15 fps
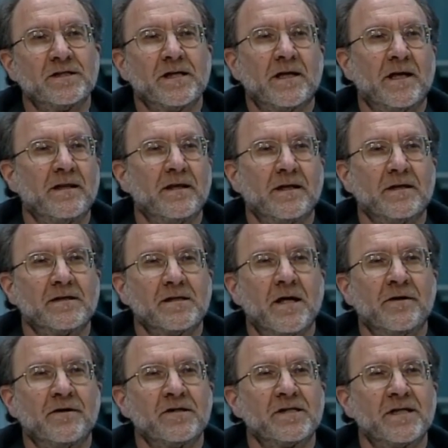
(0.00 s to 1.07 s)
and I think it's
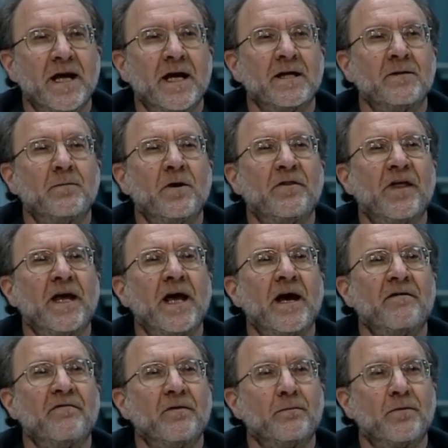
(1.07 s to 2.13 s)
understandable they
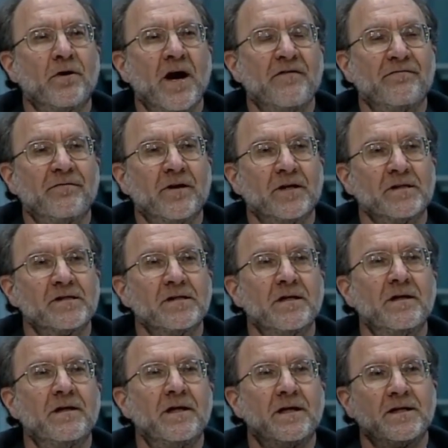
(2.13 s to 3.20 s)
have the preference
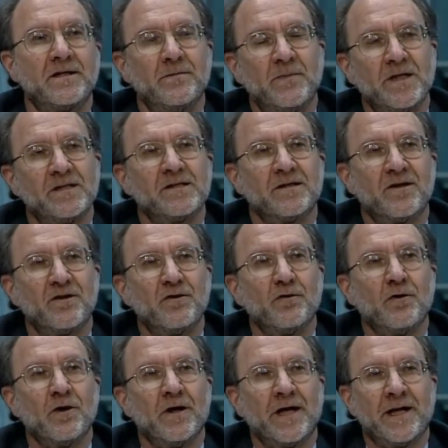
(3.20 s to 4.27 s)
to be
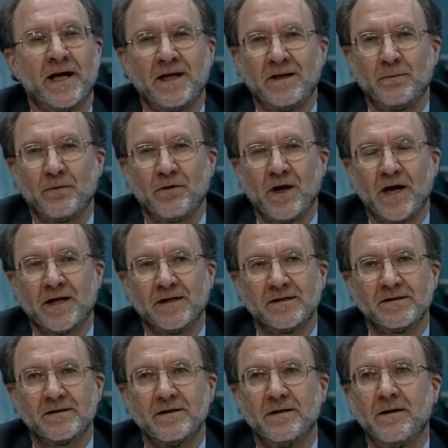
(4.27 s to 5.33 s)
secure at any
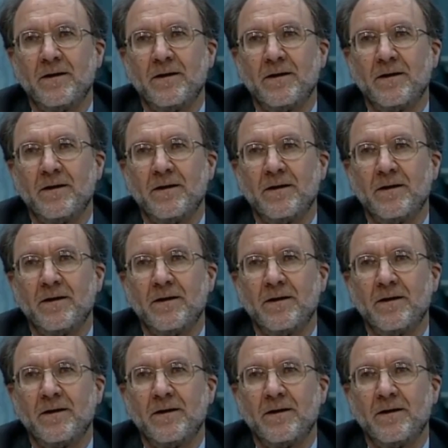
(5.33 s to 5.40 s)
price.